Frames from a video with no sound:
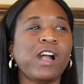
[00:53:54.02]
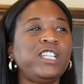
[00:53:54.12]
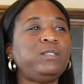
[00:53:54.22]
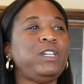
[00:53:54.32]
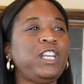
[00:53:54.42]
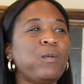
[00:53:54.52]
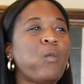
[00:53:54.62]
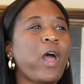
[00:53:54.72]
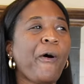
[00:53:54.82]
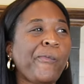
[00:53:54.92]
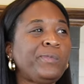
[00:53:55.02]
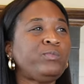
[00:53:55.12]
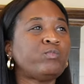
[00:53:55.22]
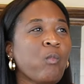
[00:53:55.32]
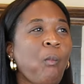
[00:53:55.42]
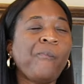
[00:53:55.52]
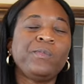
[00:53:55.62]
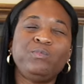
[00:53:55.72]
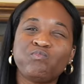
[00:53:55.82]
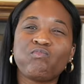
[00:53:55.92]
It's medium well.
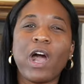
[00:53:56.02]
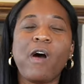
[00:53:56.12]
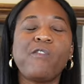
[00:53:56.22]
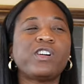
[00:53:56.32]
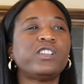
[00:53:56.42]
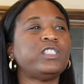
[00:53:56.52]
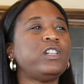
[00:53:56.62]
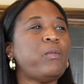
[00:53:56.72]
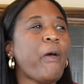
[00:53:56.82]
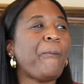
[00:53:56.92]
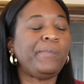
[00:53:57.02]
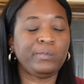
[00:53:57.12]
I overcooked it a little bit.